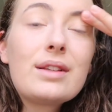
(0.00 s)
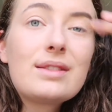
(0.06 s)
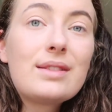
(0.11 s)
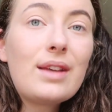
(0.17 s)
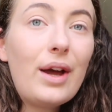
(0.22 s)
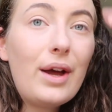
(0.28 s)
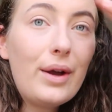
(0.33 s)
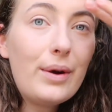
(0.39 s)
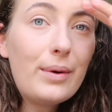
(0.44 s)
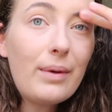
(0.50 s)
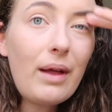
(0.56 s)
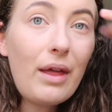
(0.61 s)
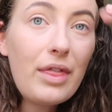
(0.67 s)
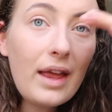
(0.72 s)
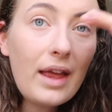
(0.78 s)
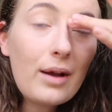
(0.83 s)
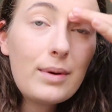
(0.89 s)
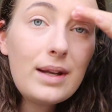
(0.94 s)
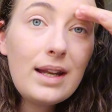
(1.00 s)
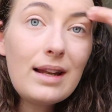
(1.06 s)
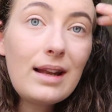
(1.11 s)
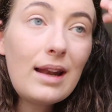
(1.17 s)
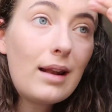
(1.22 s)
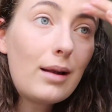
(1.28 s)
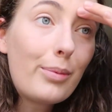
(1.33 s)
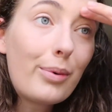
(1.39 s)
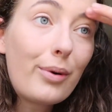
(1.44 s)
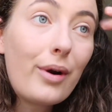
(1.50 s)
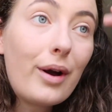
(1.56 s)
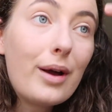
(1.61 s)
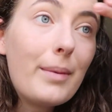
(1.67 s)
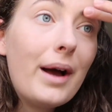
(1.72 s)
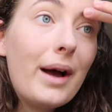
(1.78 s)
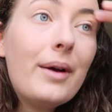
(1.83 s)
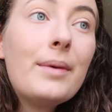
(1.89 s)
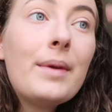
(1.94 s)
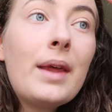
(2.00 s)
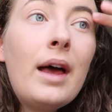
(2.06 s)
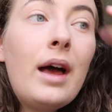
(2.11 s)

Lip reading: So I think we need a little primer.